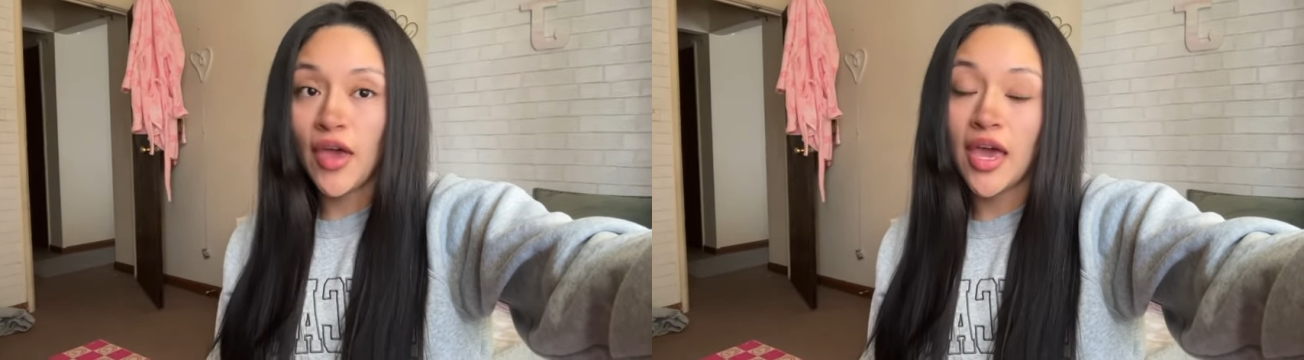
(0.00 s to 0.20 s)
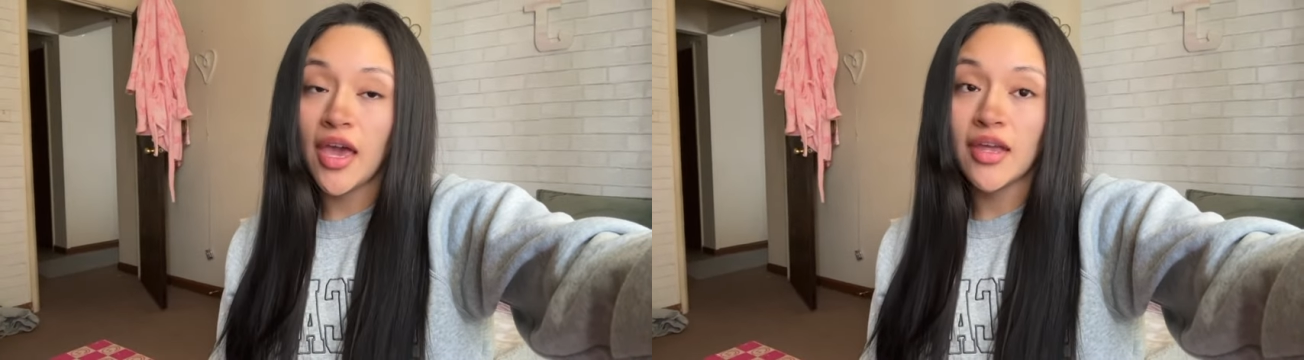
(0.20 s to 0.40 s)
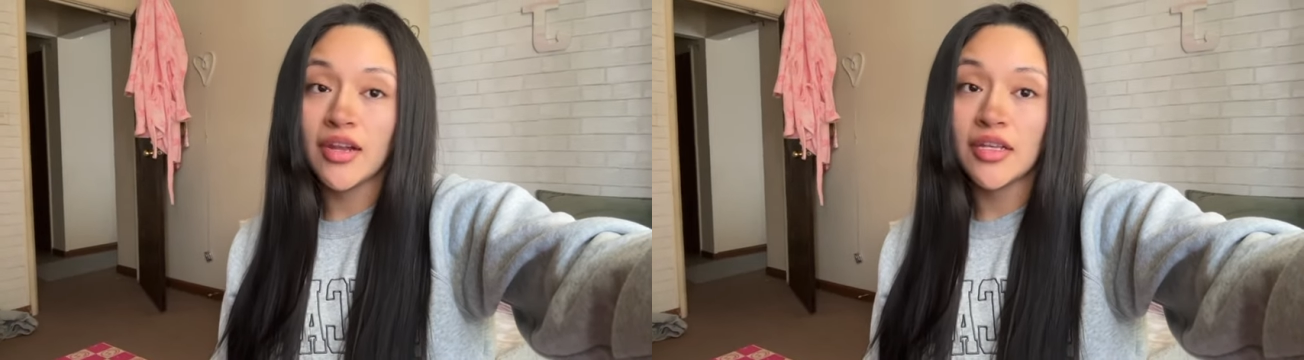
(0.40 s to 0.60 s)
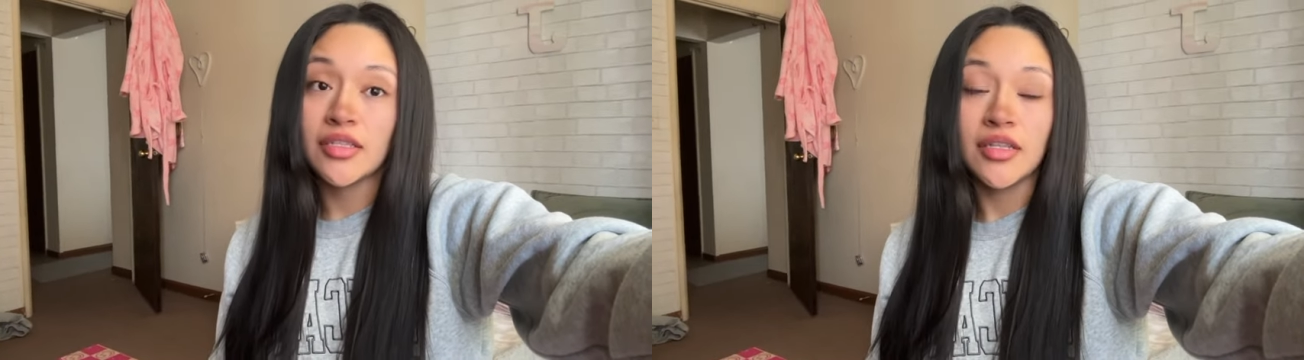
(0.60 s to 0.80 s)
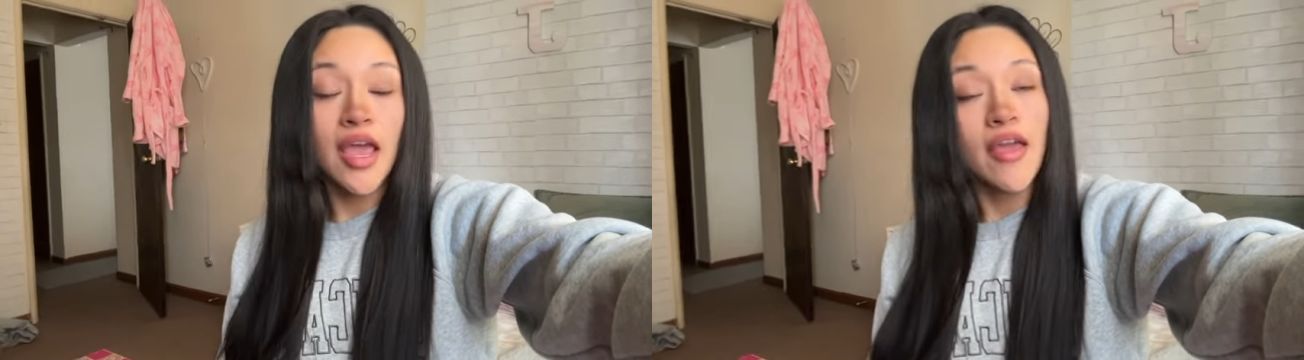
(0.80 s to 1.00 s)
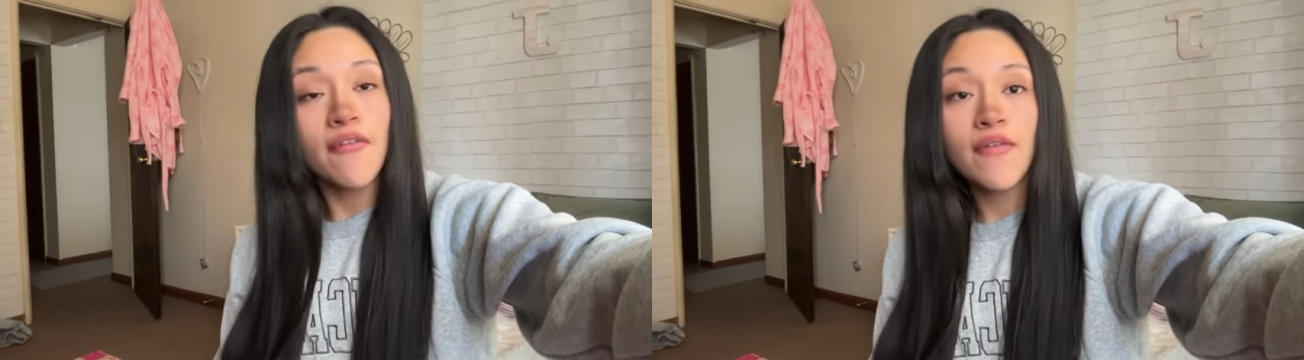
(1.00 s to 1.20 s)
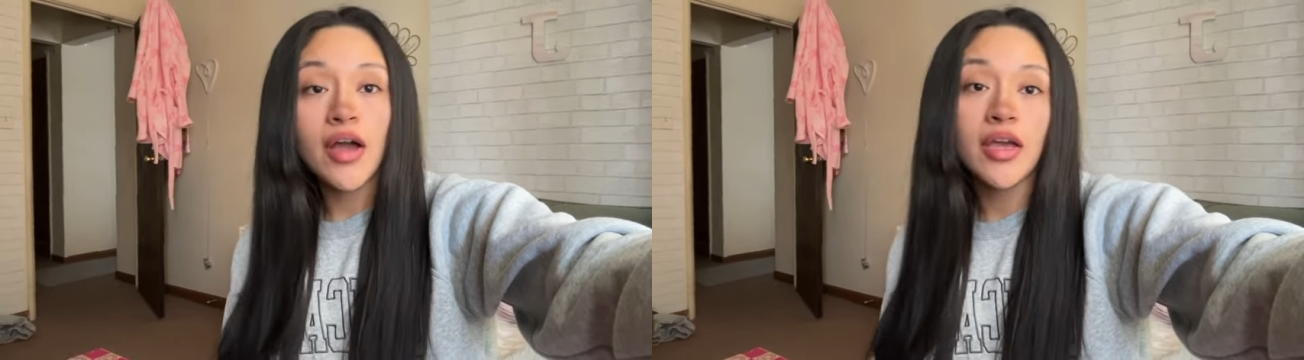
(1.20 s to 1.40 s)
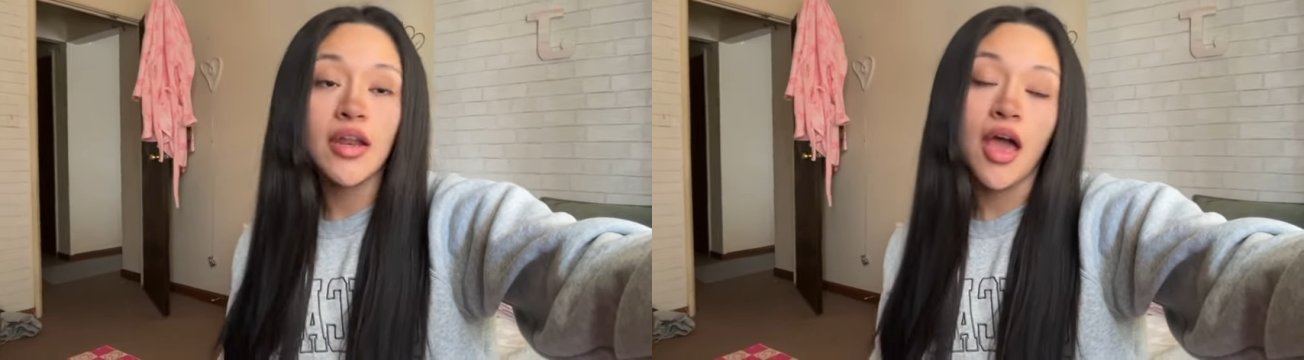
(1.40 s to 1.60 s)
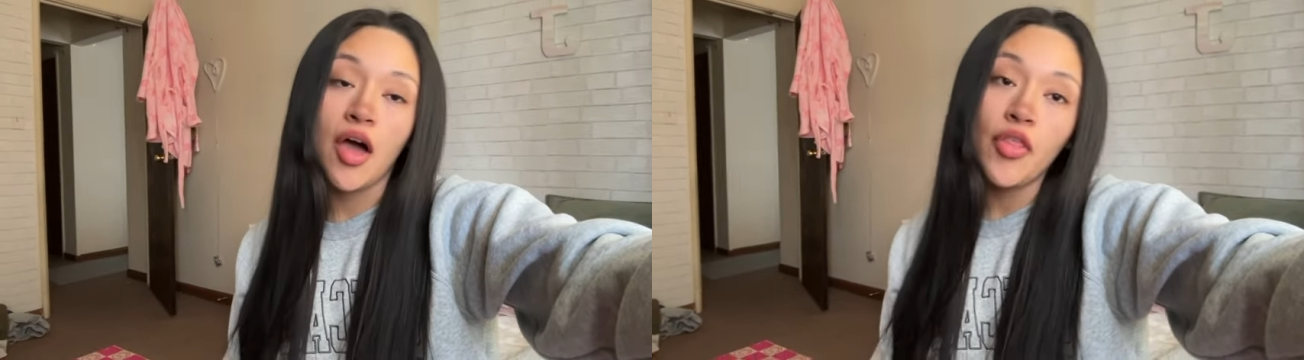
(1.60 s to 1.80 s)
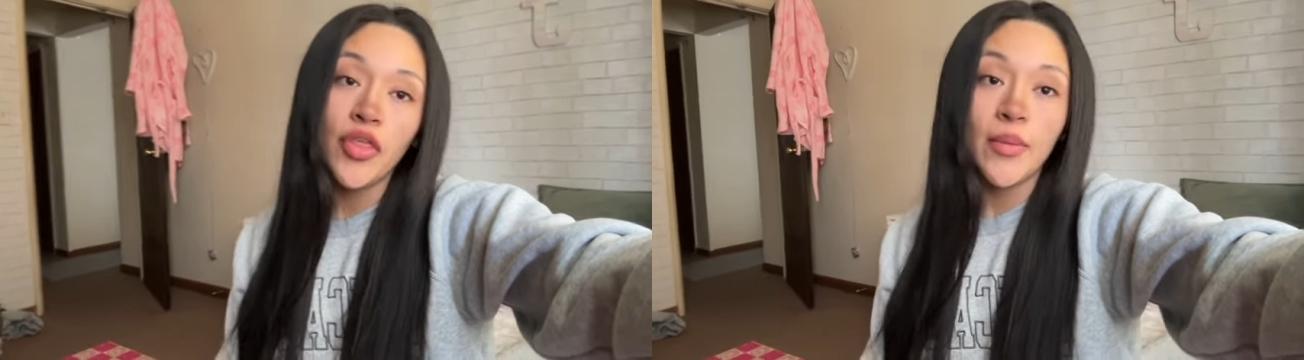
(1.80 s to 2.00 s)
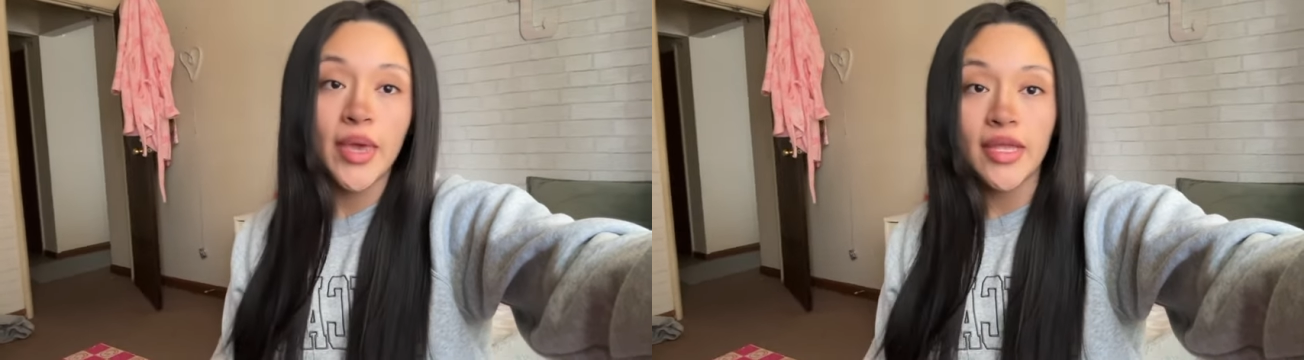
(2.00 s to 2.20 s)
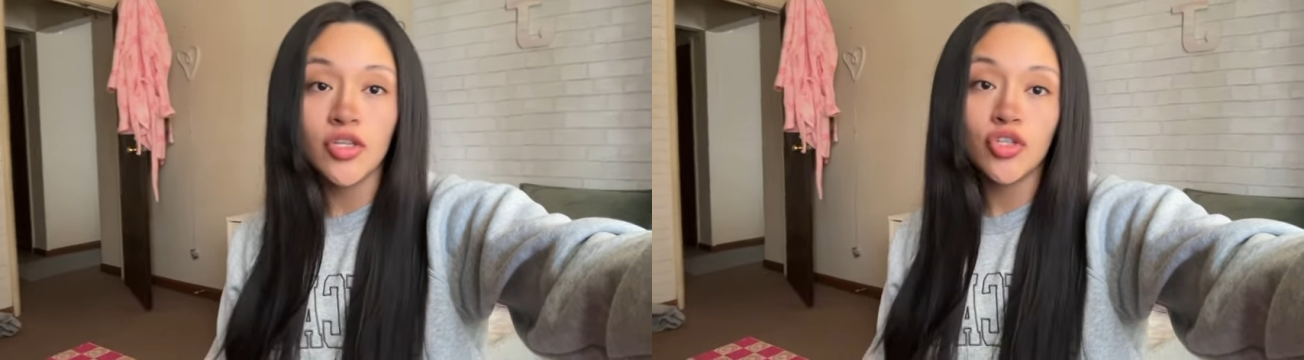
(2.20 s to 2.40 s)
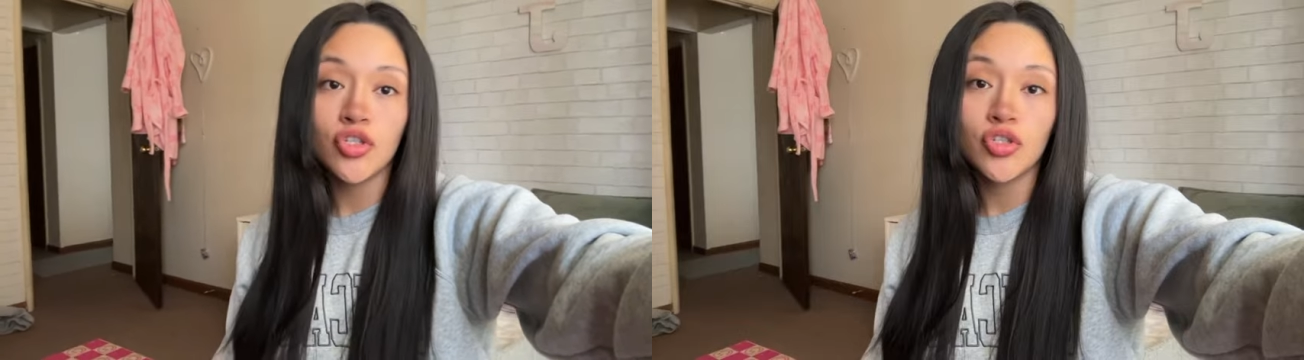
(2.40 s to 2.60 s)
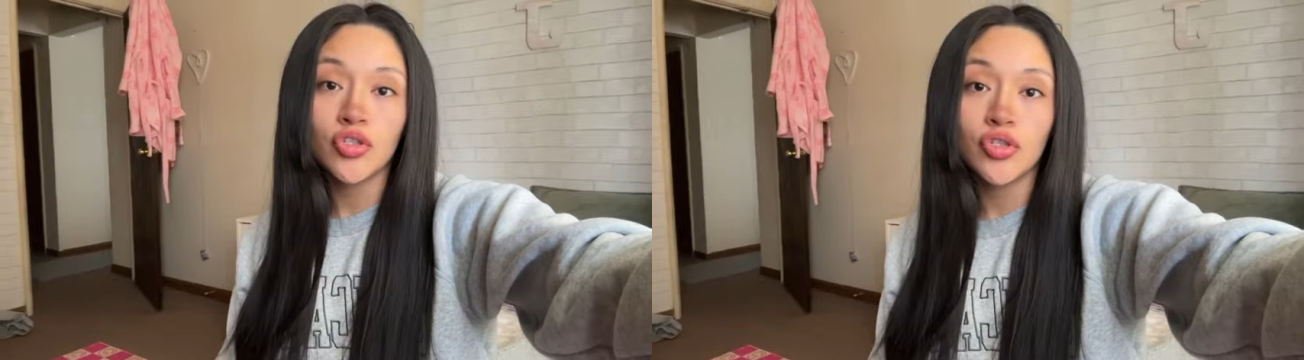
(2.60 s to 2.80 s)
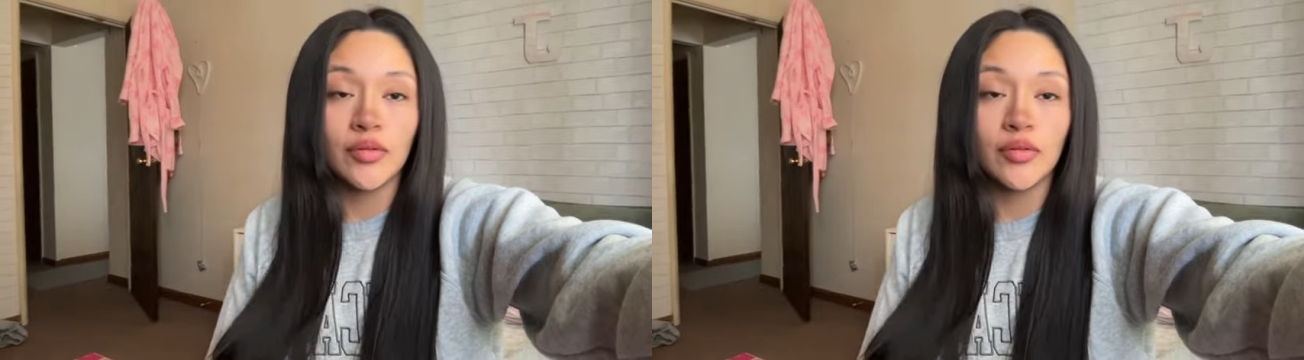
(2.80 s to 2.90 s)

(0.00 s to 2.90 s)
and stay fucking healthy, bitch.